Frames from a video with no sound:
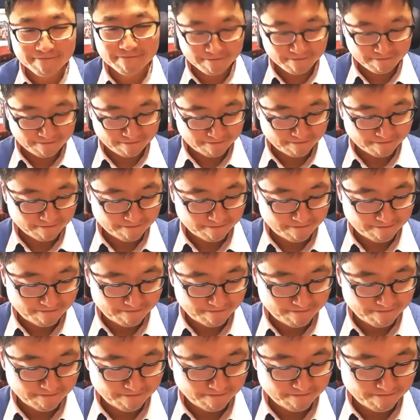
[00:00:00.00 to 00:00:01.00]

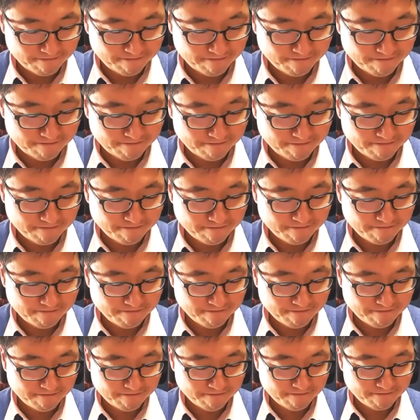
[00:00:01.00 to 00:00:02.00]

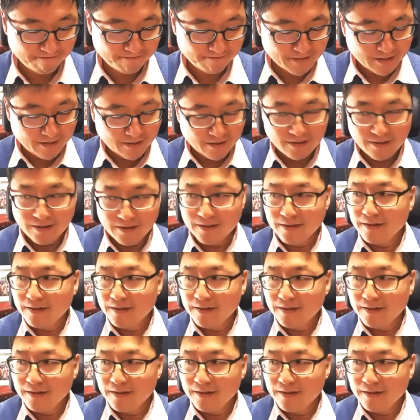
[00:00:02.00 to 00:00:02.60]
Nobody speaks.